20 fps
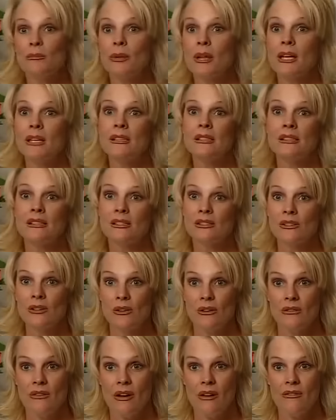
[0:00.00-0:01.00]
plates to
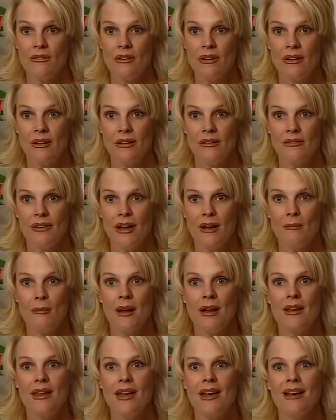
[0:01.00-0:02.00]
serve off of. I
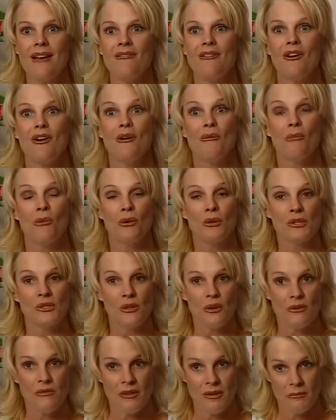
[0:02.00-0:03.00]
might have more
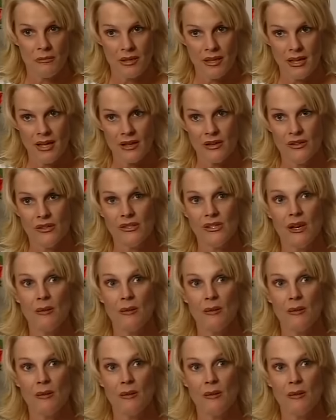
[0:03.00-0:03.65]
serving platters.